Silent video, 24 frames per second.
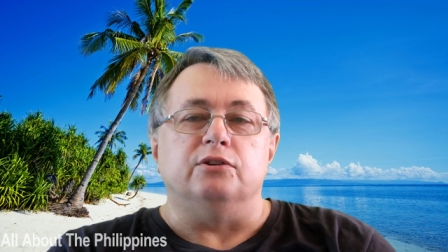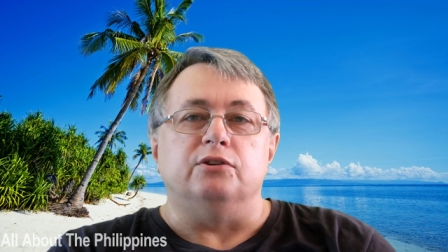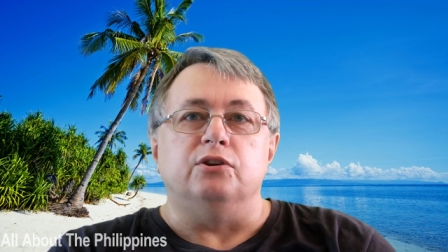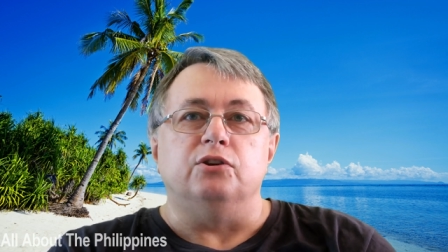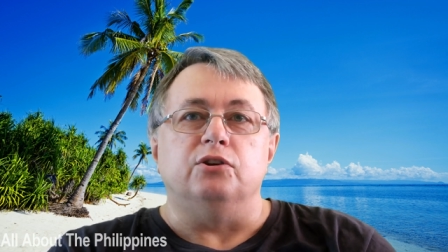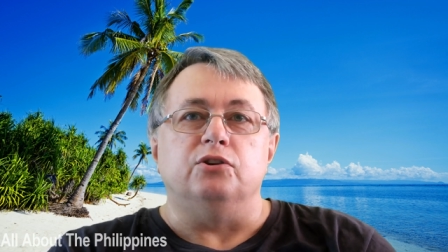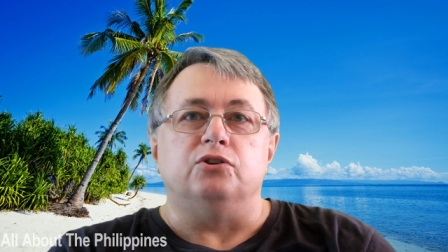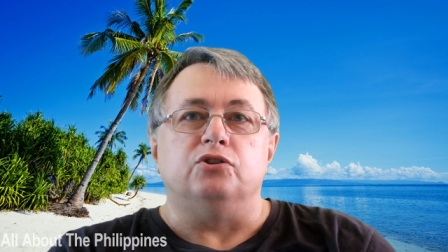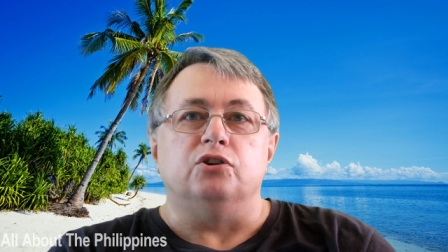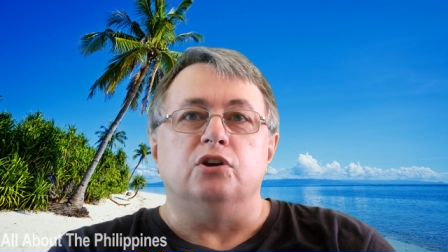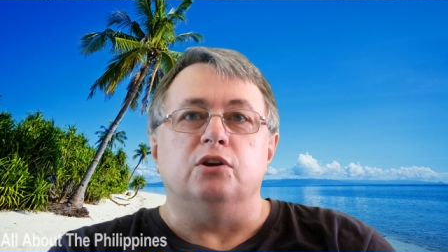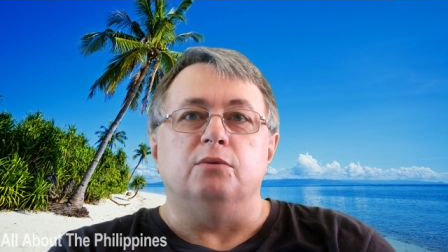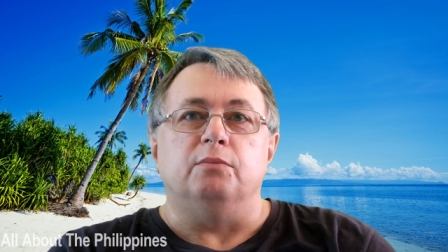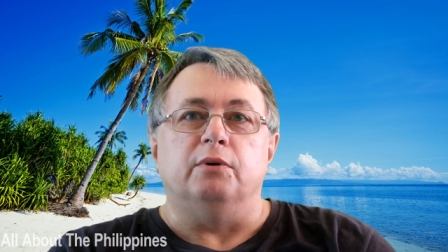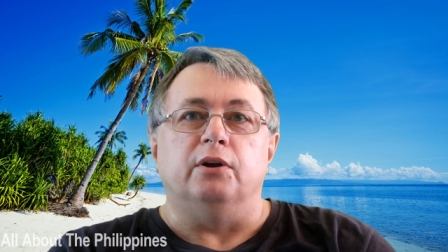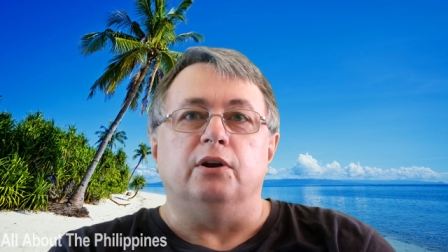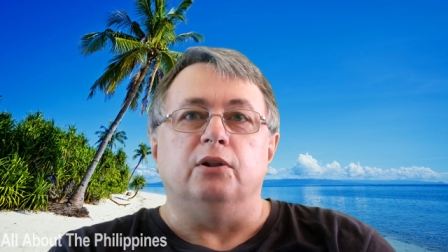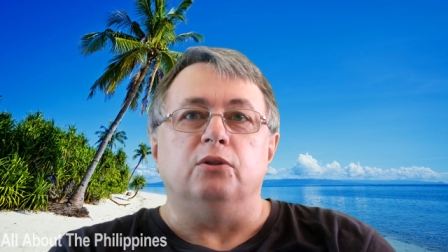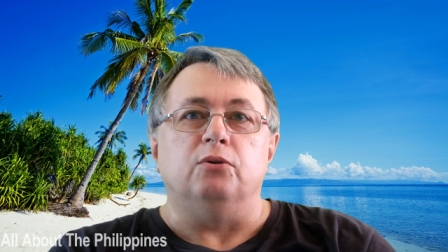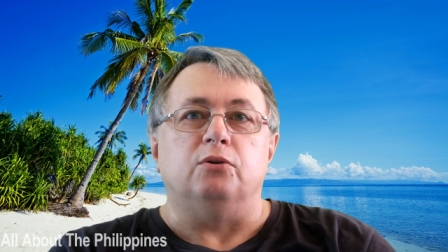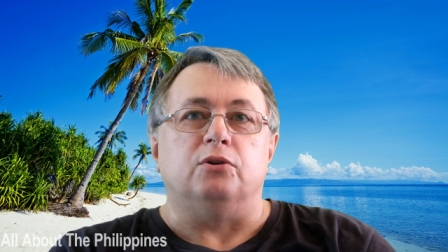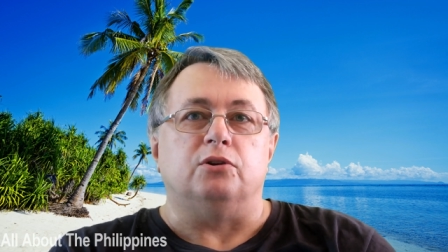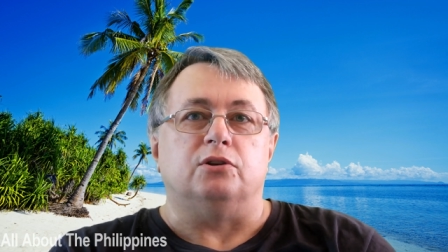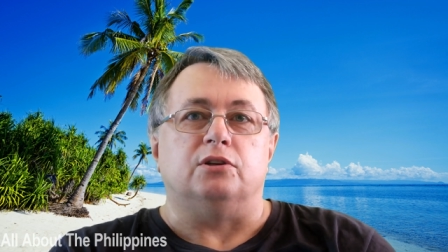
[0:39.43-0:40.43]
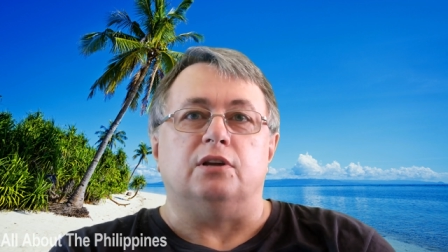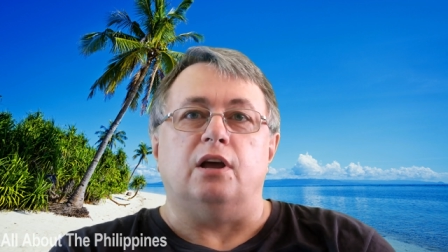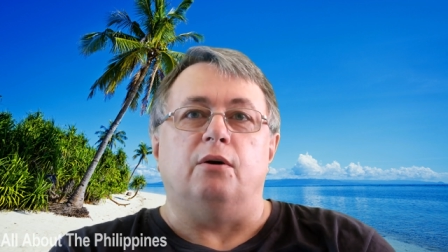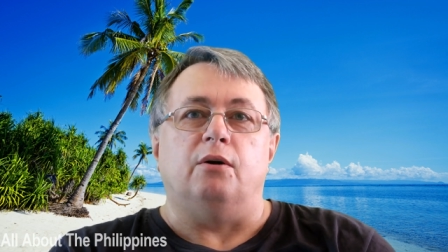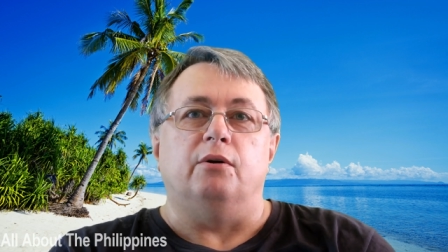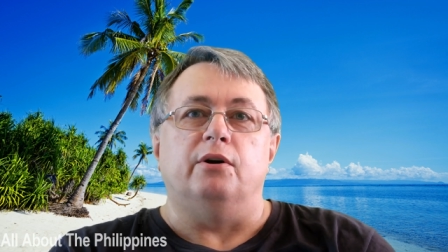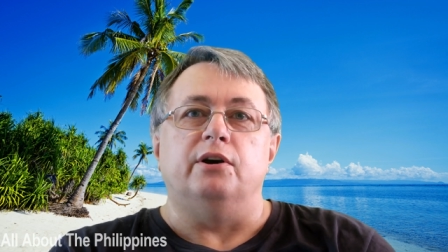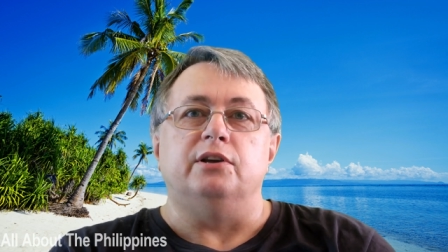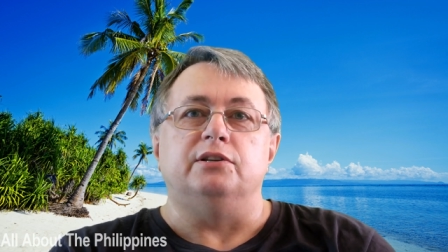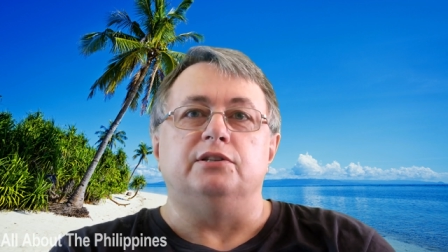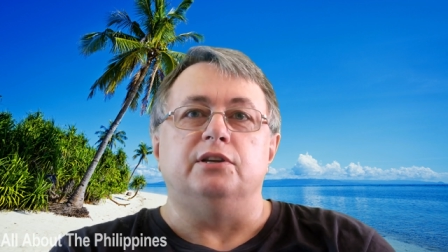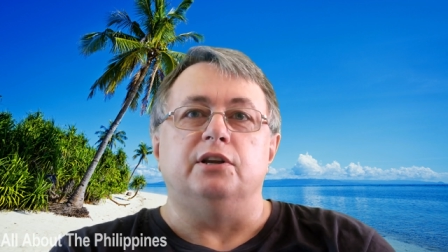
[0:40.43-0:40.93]
on YouTube and it looks
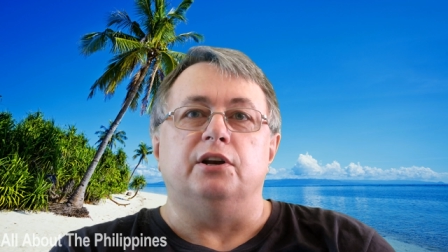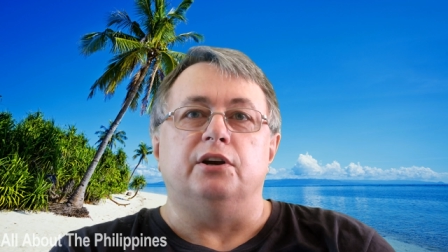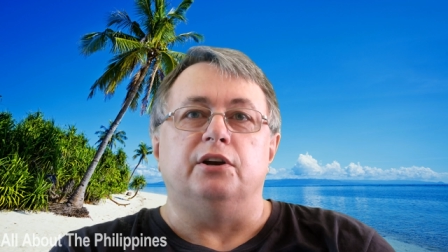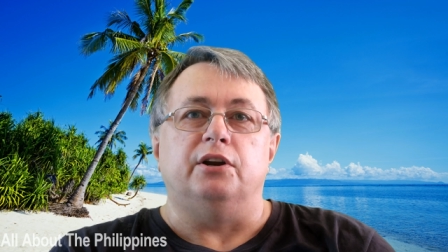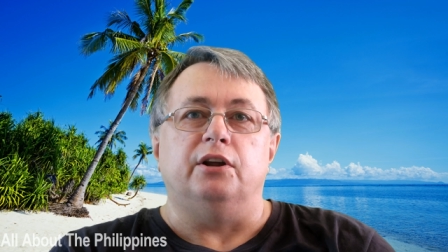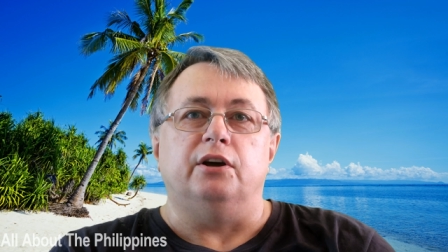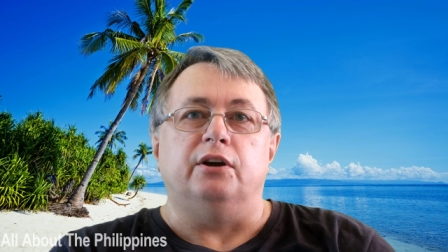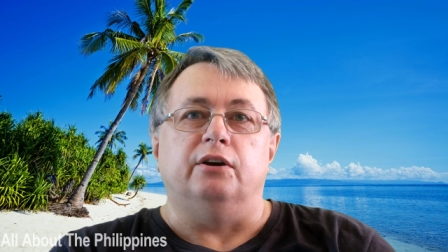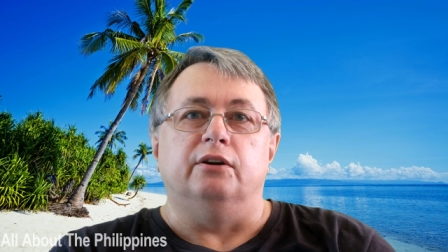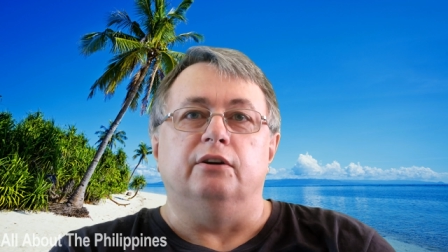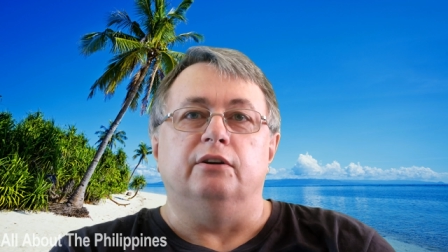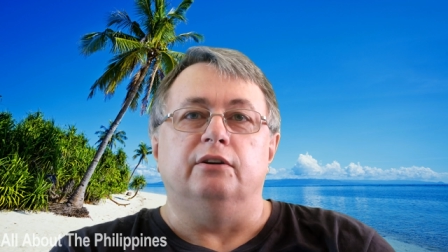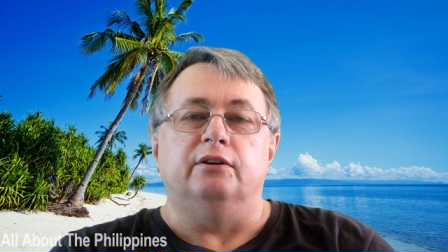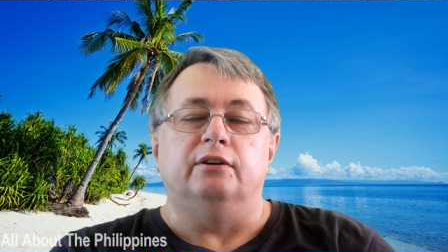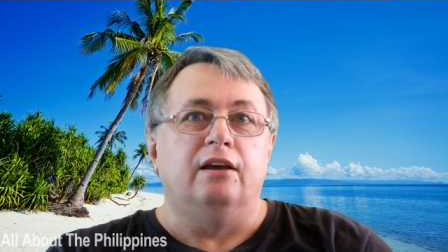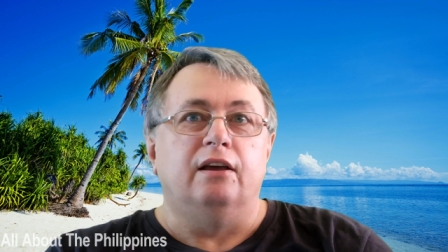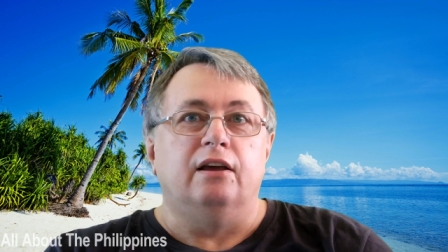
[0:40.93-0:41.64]
so easy to do.